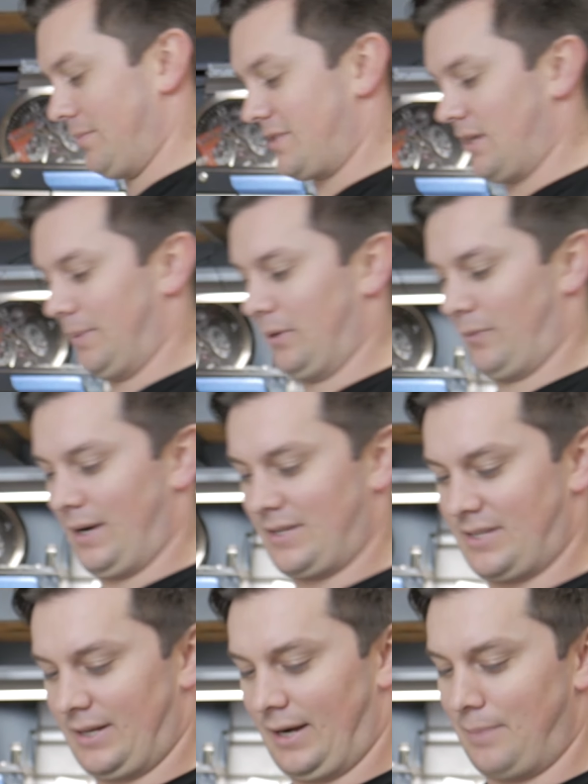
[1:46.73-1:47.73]
Summit
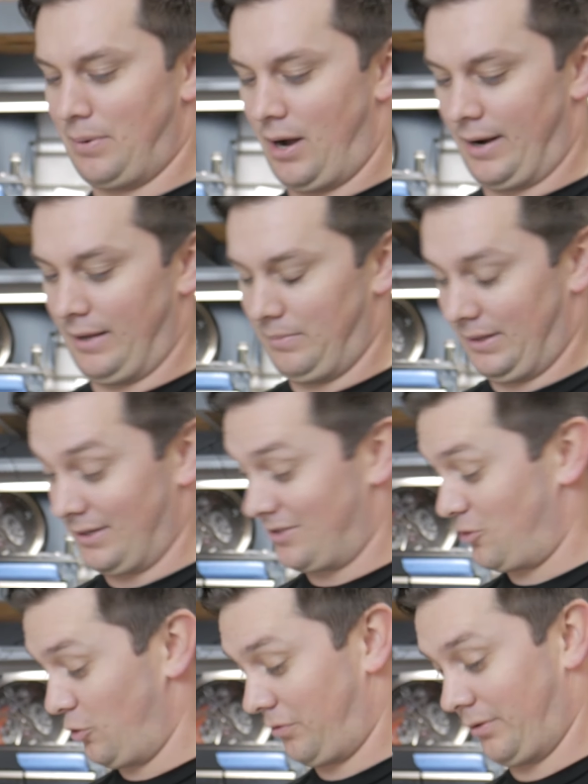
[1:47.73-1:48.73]
Racing. I bought it because,
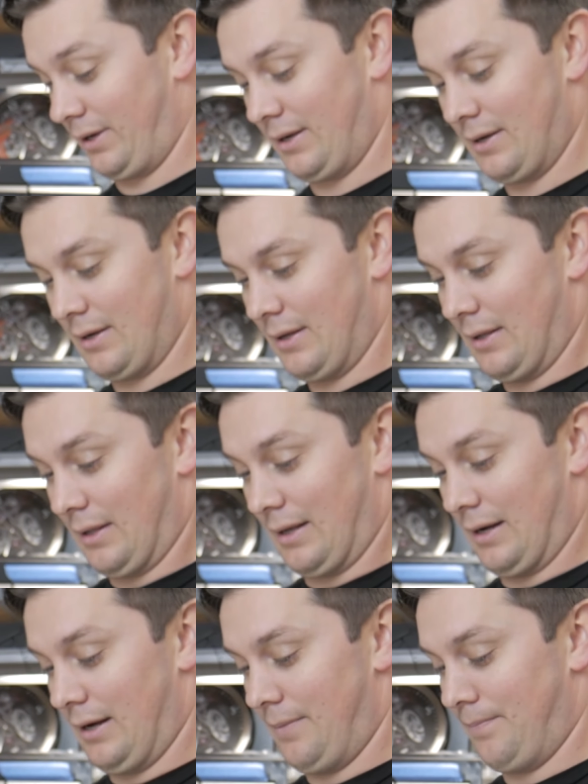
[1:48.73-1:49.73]
truthfully,
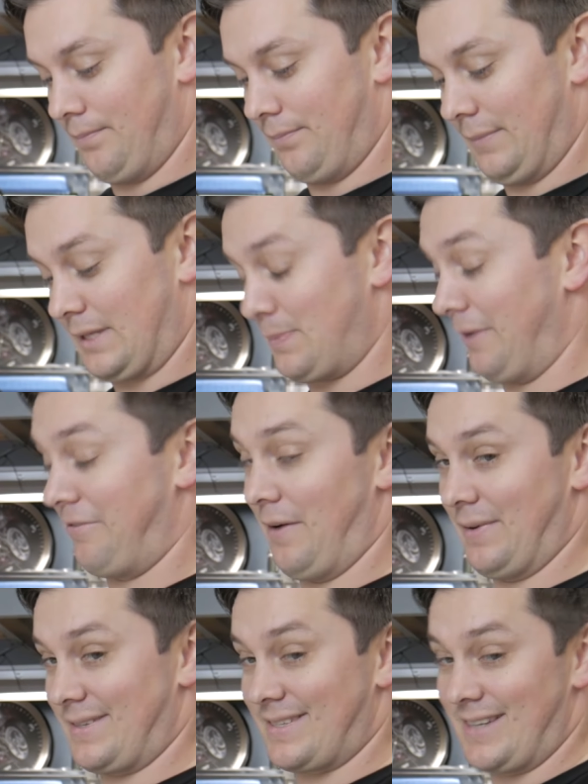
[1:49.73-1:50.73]
it's my
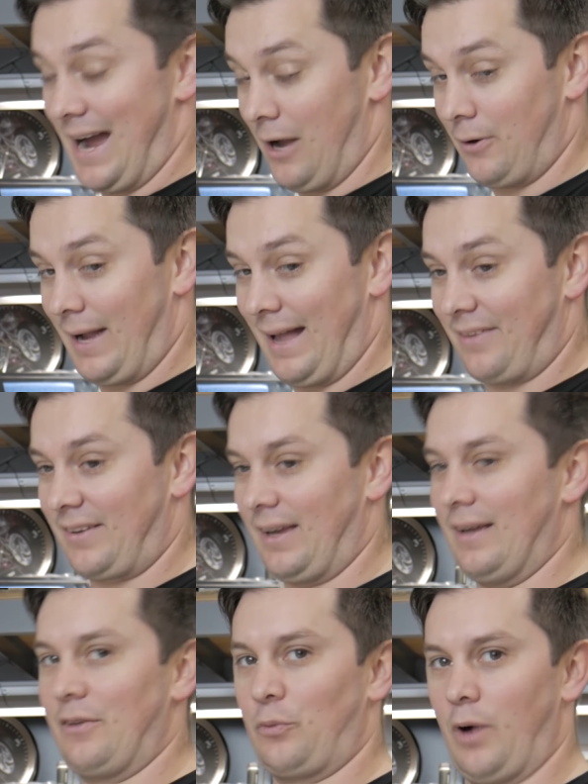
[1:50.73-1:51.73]
favorite style
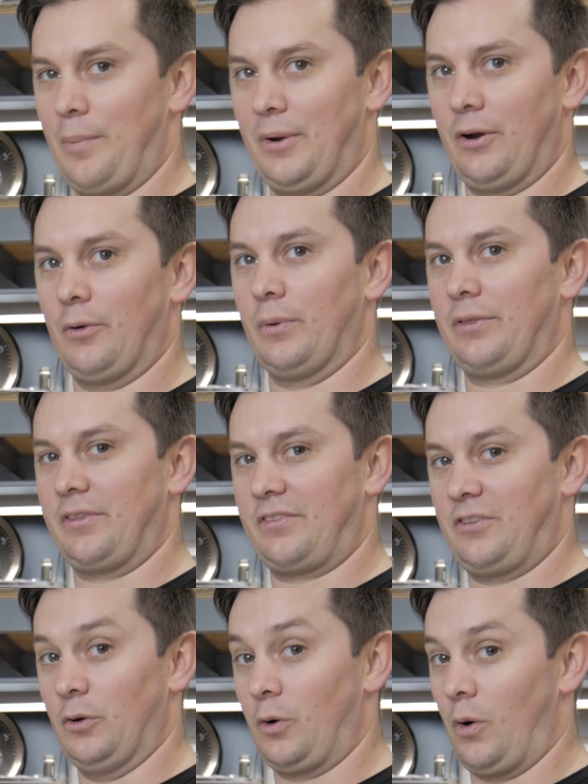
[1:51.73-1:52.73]
gasket. It's rubber with the
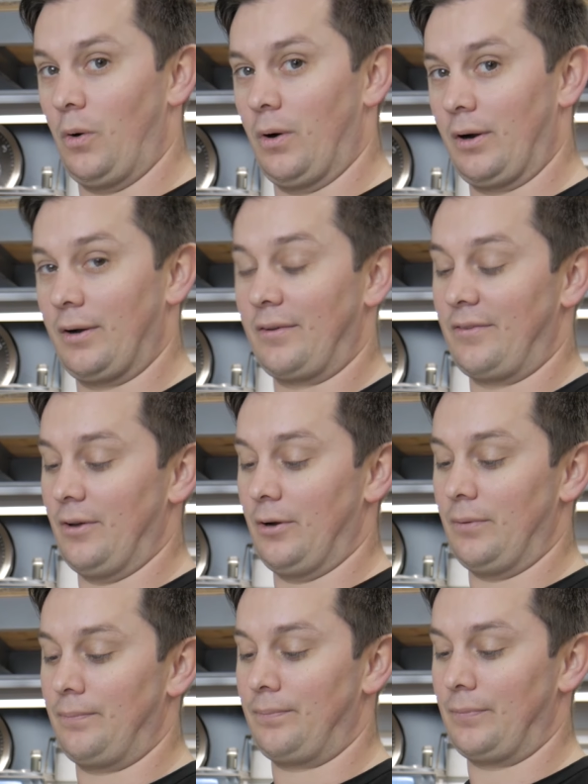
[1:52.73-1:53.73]
steel core,
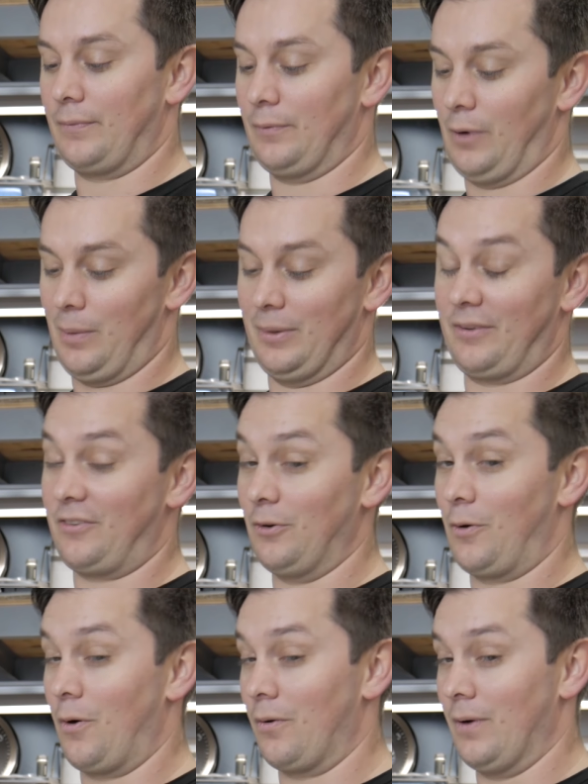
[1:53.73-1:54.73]
so rubber, steel
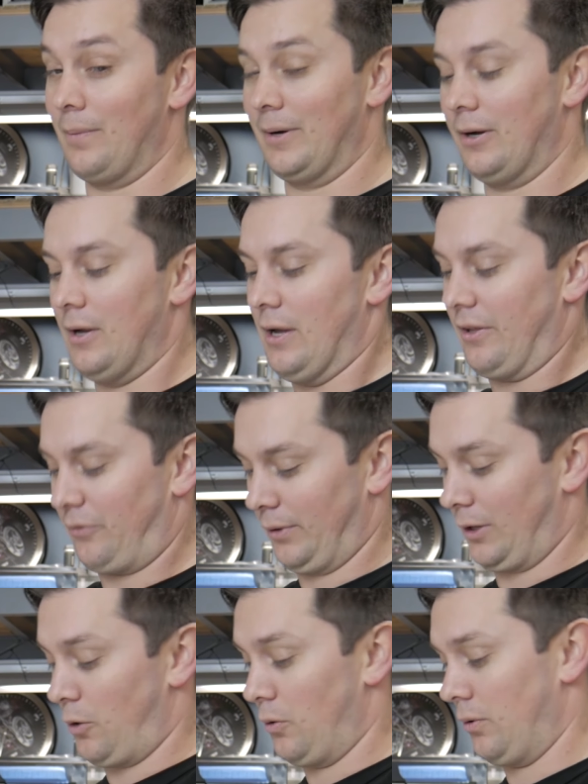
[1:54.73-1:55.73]
core rubber. It's
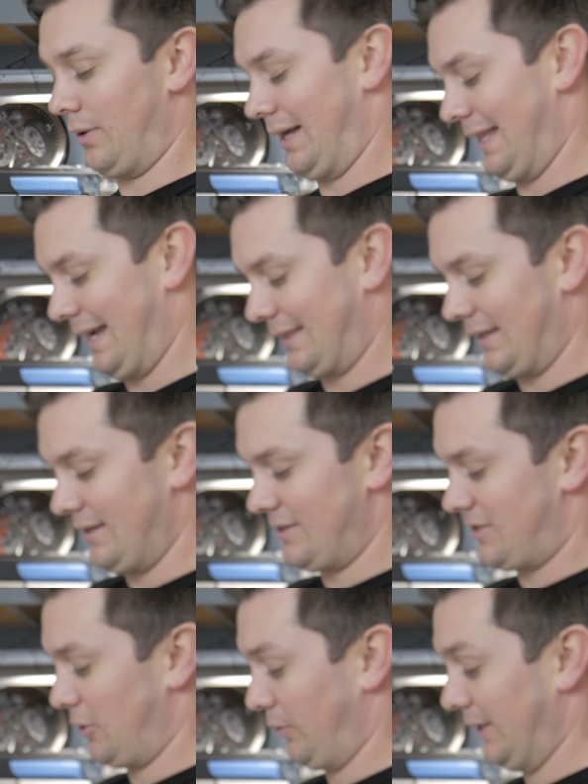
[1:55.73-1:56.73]
really cool. I like
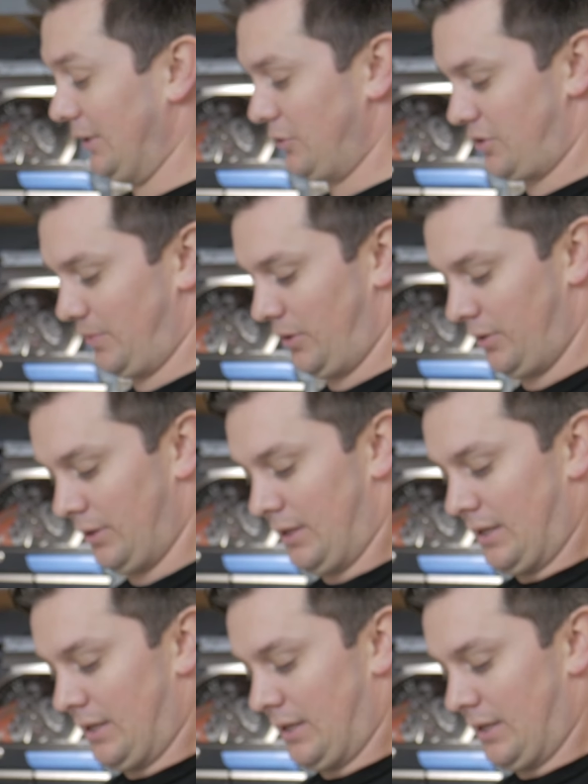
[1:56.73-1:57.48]
these. They're reusable.